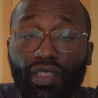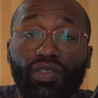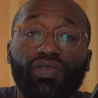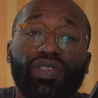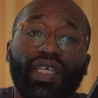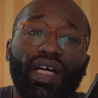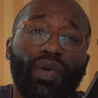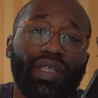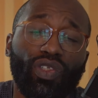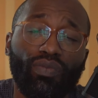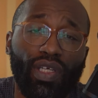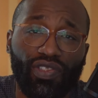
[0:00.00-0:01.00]
Usually how I
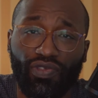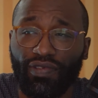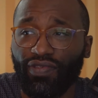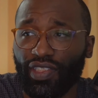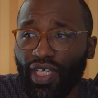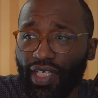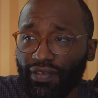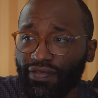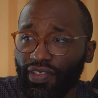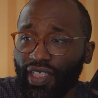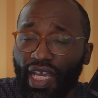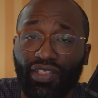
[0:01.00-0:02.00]
do my street
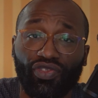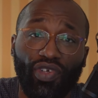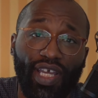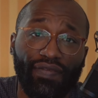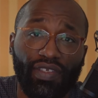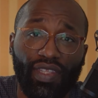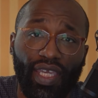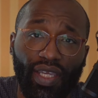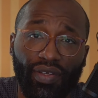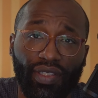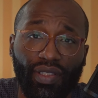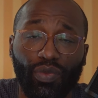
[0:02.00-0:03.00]
photography, I drive to the
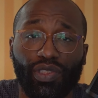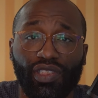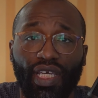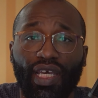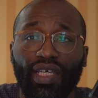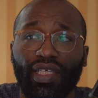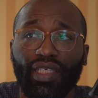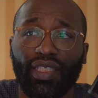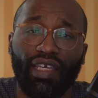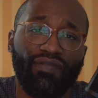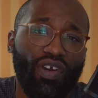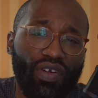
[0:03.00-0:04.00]
area in which I
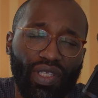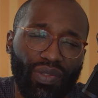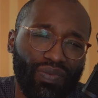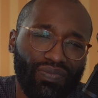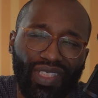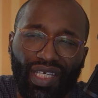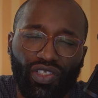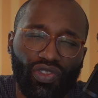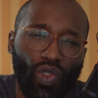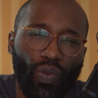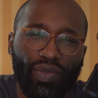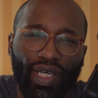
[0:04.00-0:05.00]
have already kind of
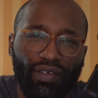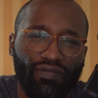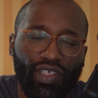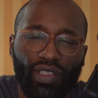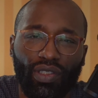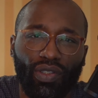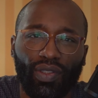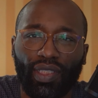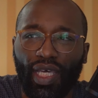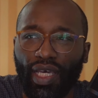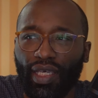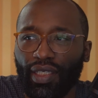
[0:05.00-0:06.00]
scoped out via
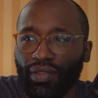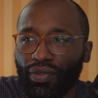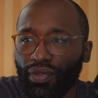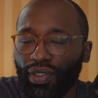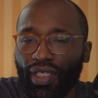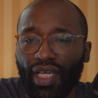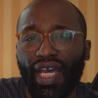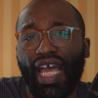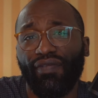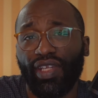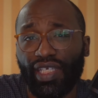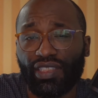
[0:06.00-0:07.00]
online, or I
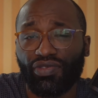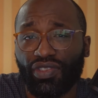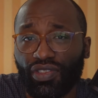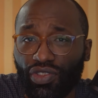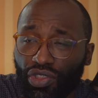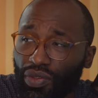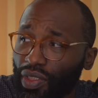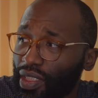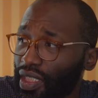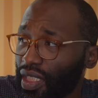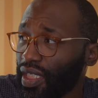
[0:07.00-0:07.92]
have an interest in shooting.